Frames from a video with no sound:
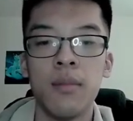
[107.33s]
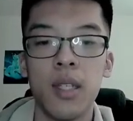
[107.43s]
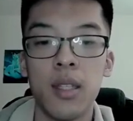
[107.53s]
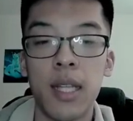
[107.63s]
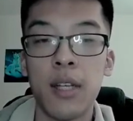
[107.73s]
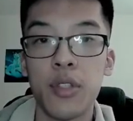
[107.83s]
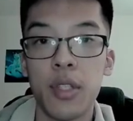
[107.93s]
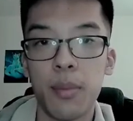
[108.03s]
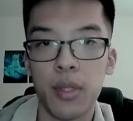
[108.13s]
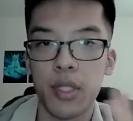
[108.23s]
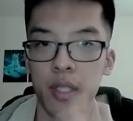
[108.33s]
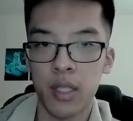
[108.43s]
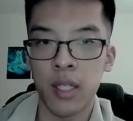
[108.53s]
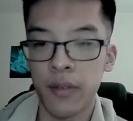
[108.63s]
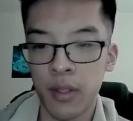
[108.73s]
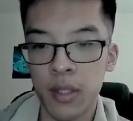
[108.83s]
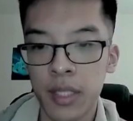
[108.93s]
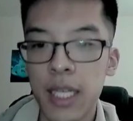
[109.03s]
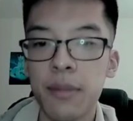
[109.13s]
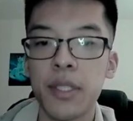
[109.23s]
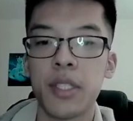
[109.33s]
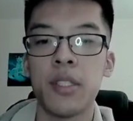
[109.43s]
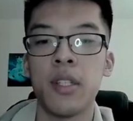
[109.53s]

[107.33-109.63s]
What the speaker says: allows you to push a lot of early damage,